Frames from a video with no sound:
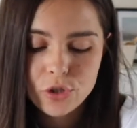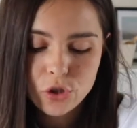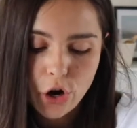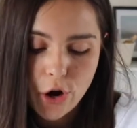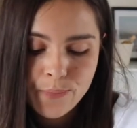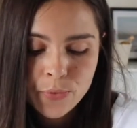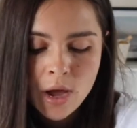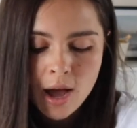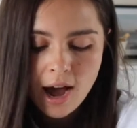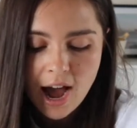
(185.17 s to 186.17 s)
So
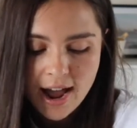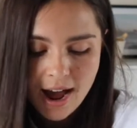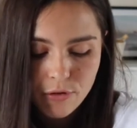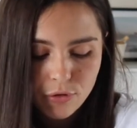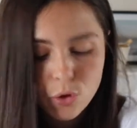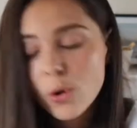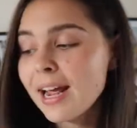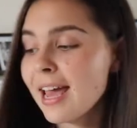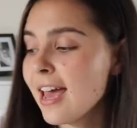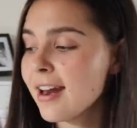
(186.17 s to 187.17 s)
I have thought
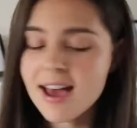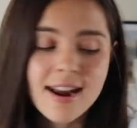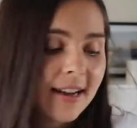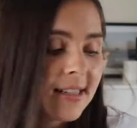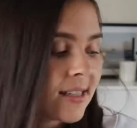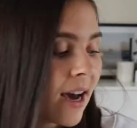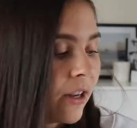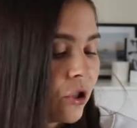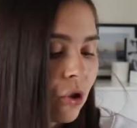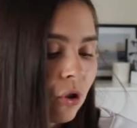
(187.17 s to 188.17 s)
ahead and I
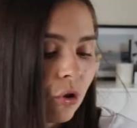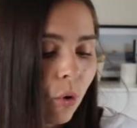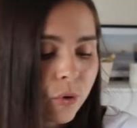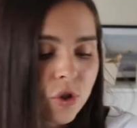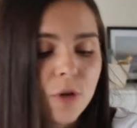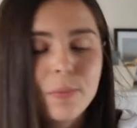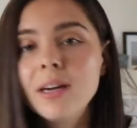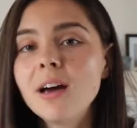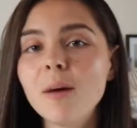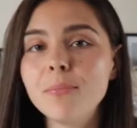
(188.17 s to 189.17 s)
decided to also
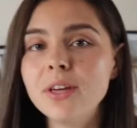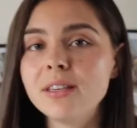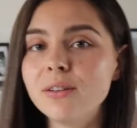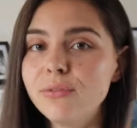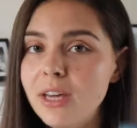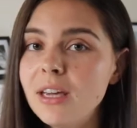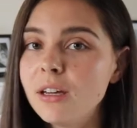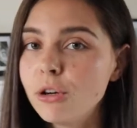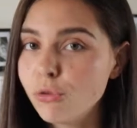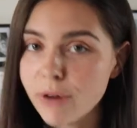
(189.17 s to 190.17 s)
pick up this
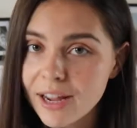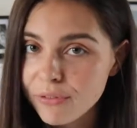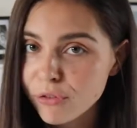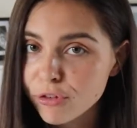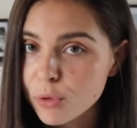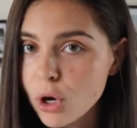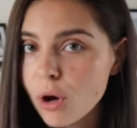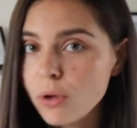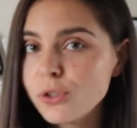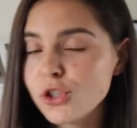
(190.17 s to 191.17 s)
vegan gravy from COLES.